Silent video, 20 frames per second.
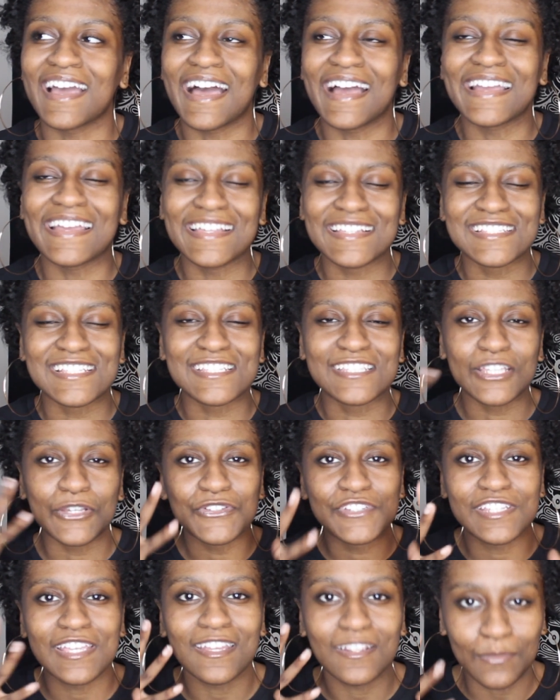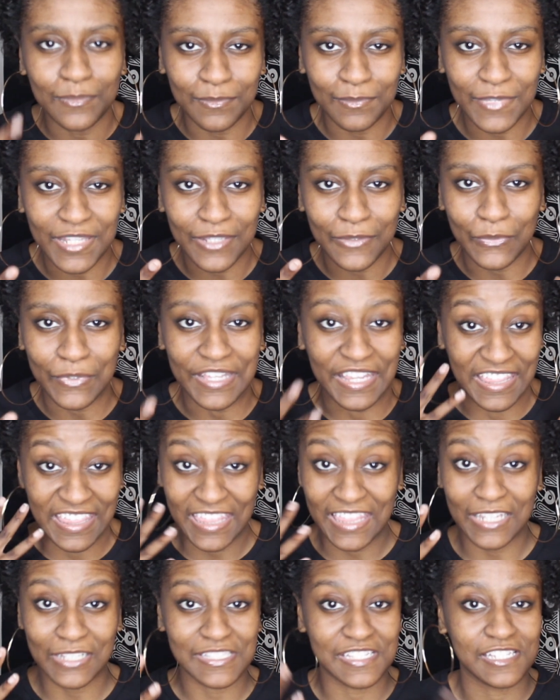I guess, associated me
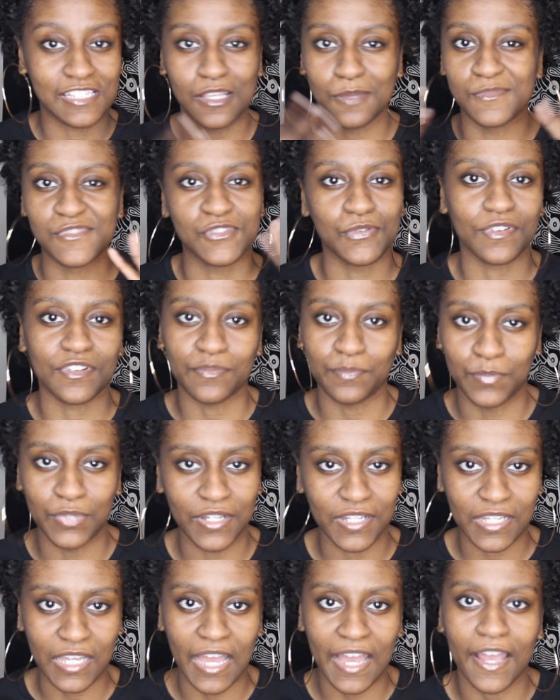with some sort of book.